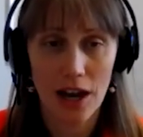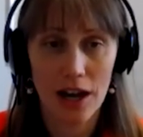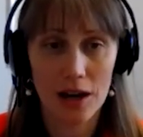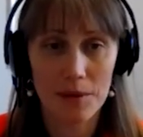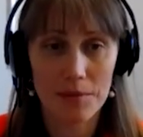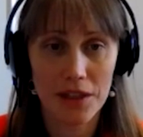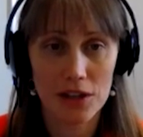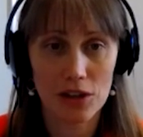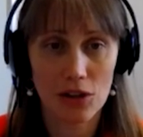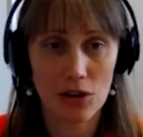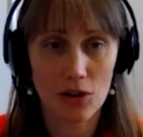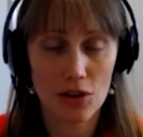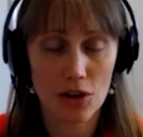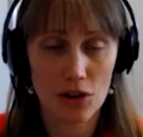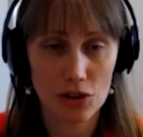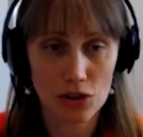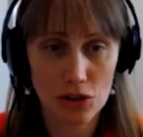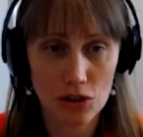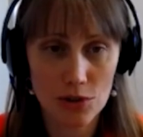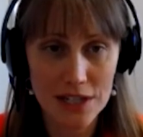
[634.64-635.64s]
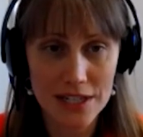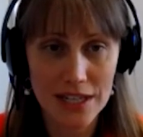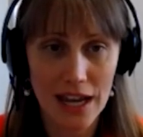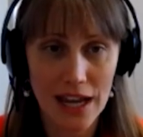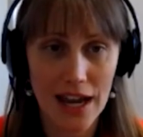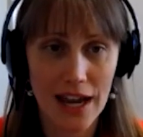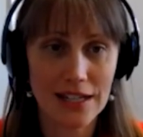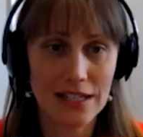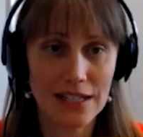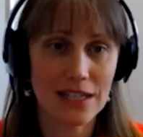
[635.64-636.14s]
that are
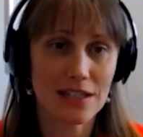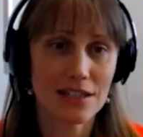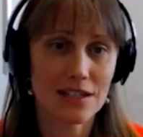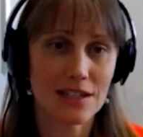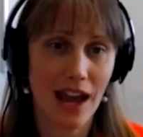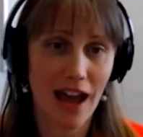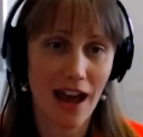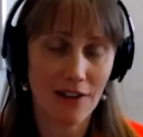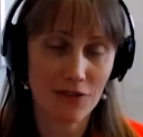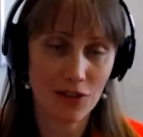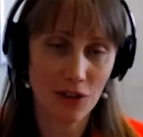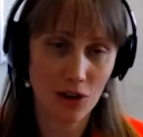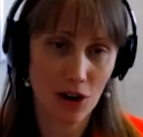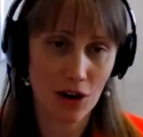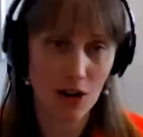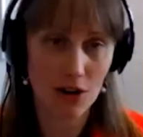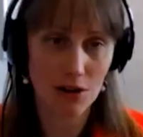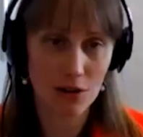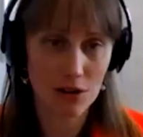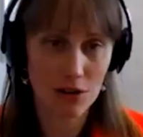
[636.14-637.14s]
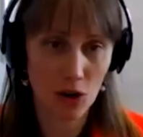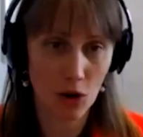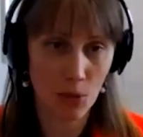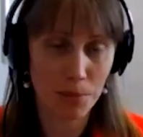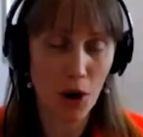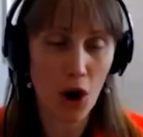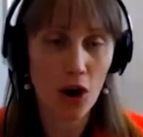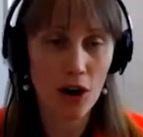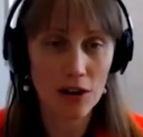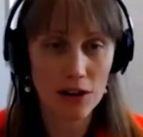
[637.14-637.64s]
USAID staff that are,
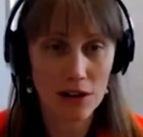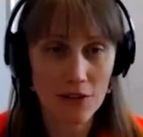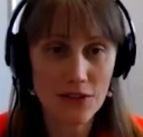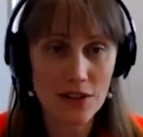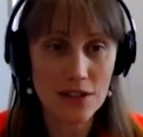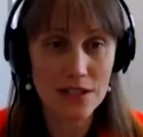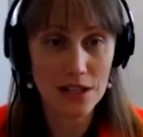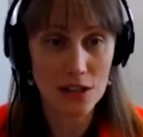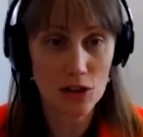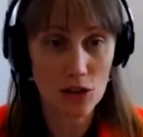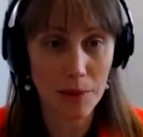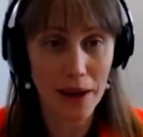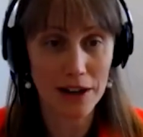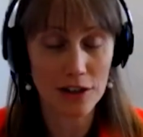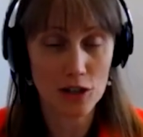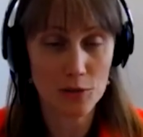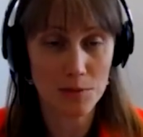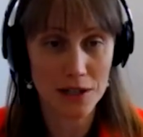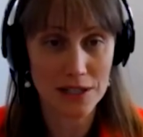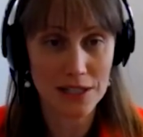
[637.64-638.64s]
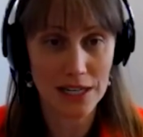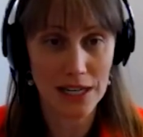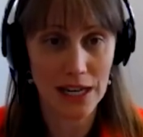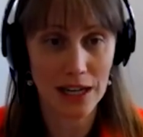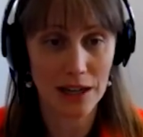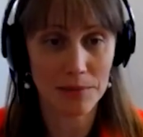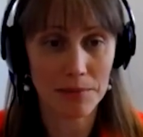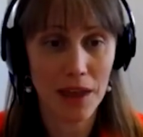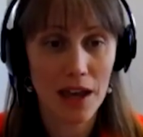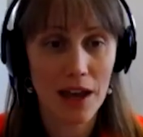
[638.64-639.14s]
part of the senior management
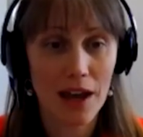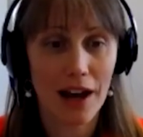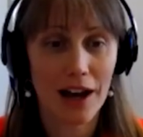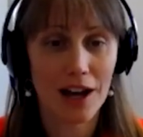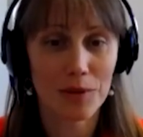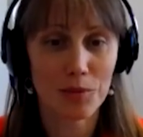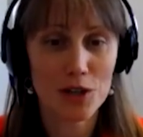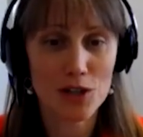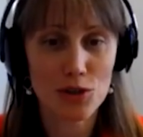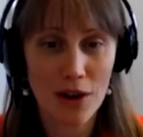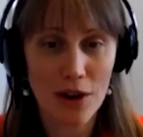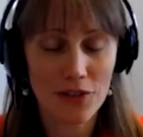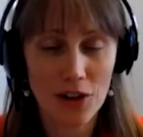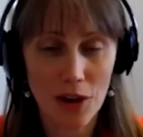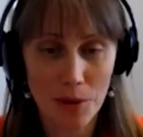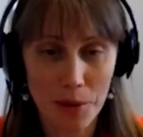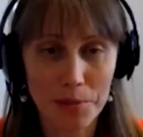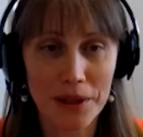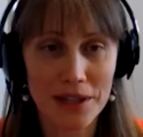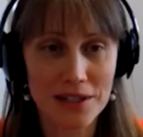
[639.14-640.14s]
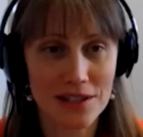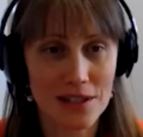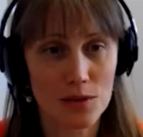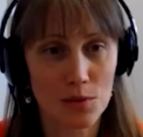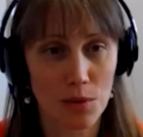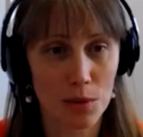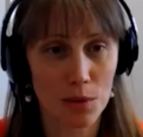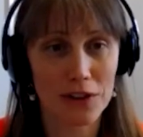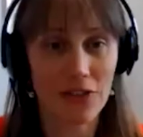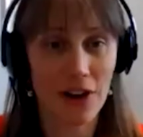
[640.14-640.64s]
team. We do have a couple
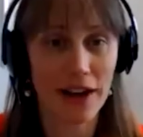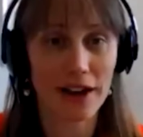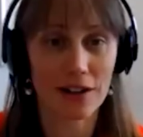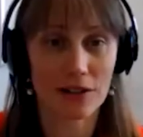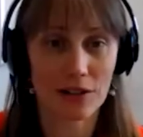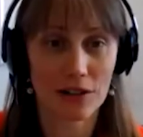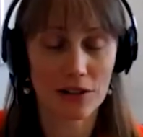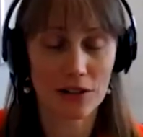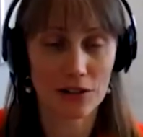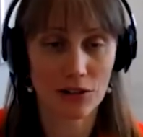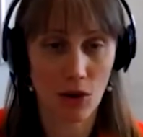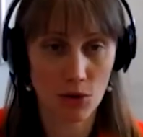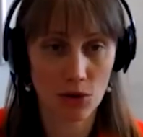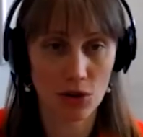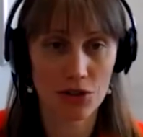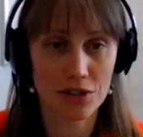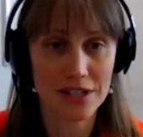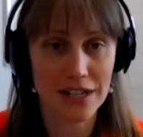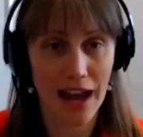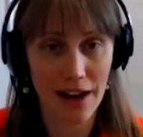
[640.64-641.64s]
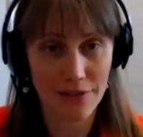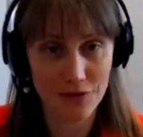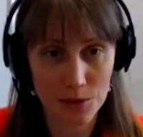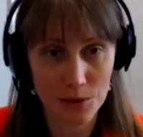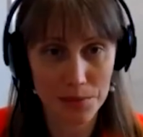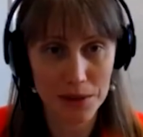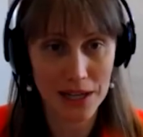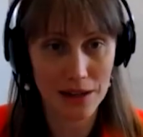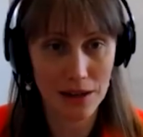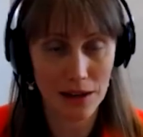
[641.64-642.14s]
places where we've hired local staff
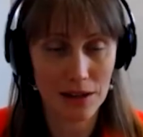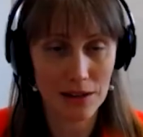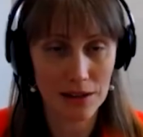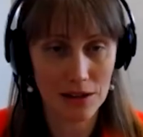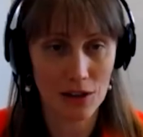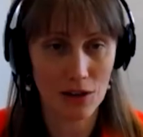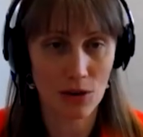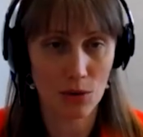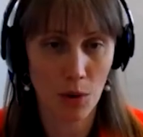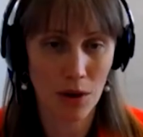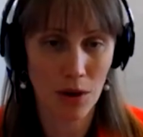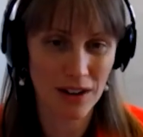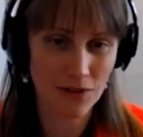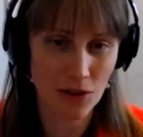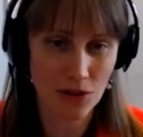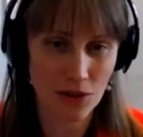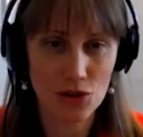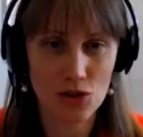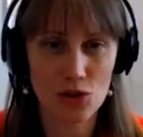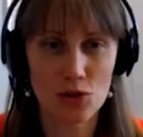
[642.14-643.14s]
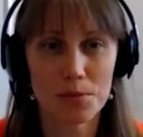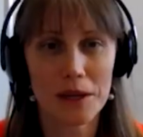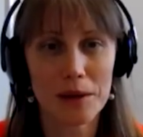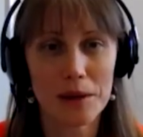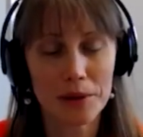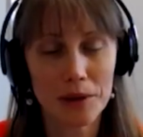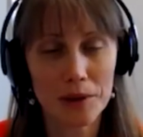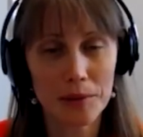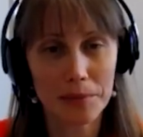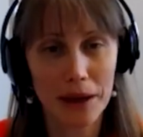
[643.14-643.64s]
to be, one of those two
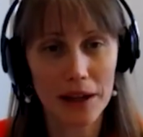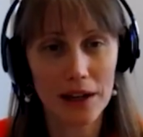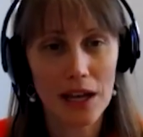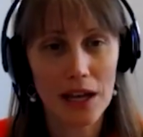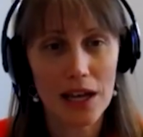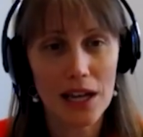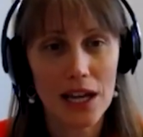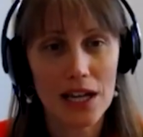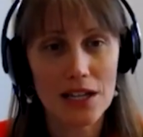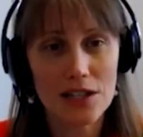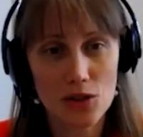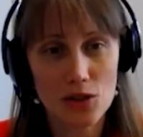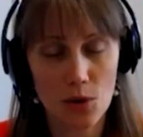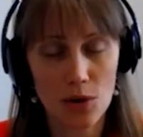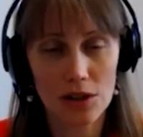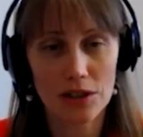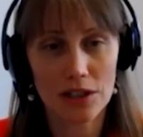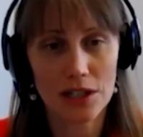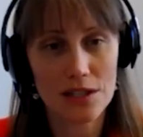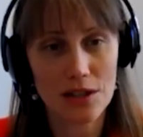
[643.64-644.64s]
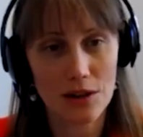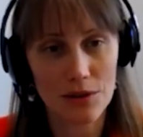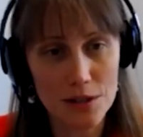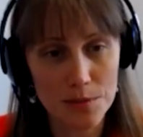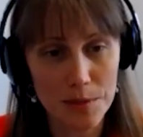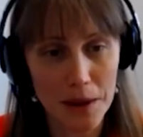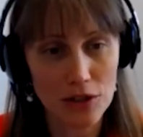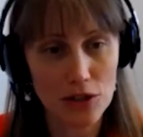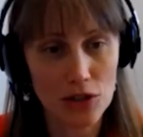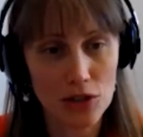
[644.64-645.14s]
people, but historically it's
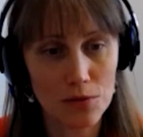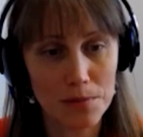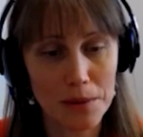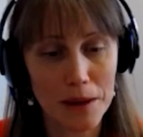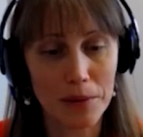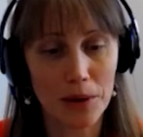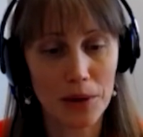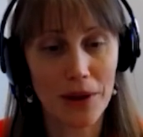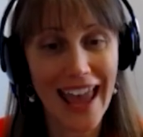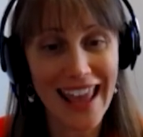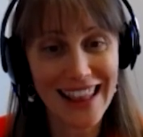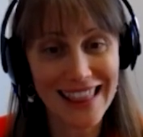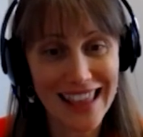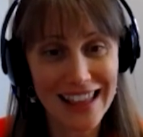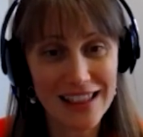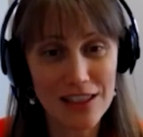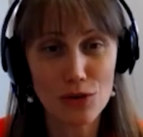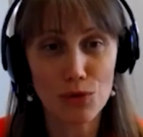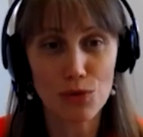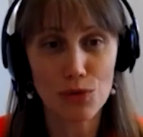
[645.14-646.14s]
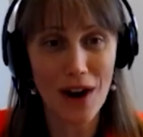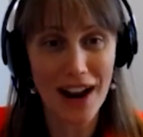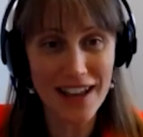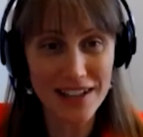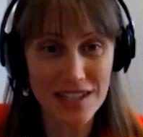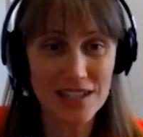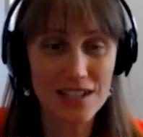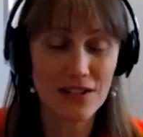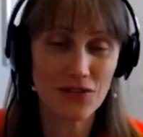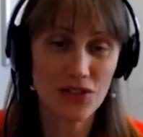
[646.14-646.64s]
always been two people. And then the
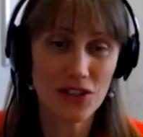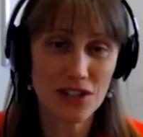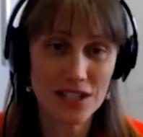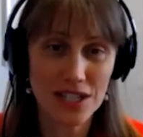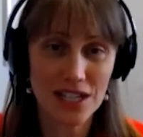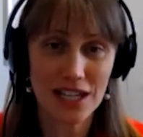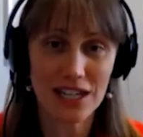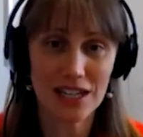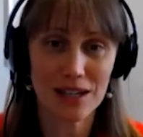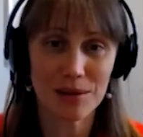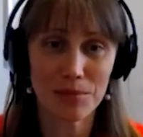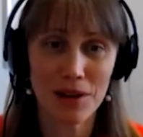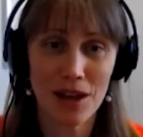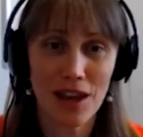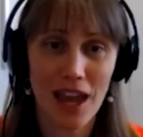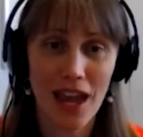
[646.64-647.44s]
rest of the team